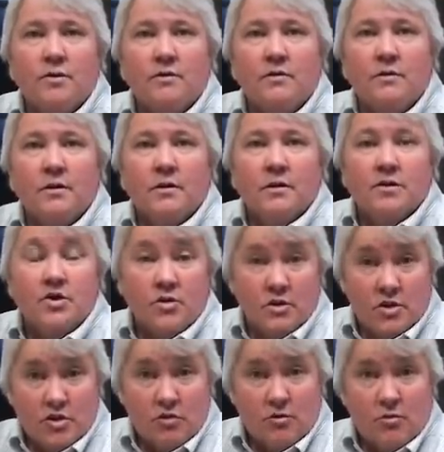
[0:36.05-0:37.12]
and
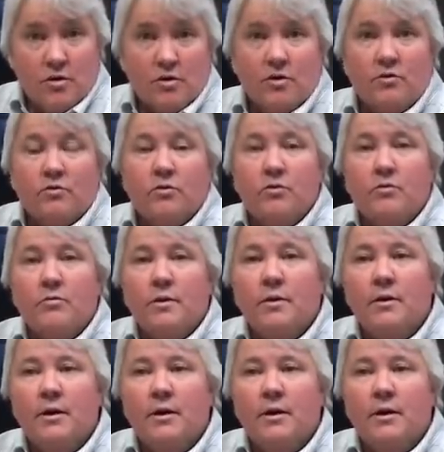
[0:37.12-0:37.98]
transcription group,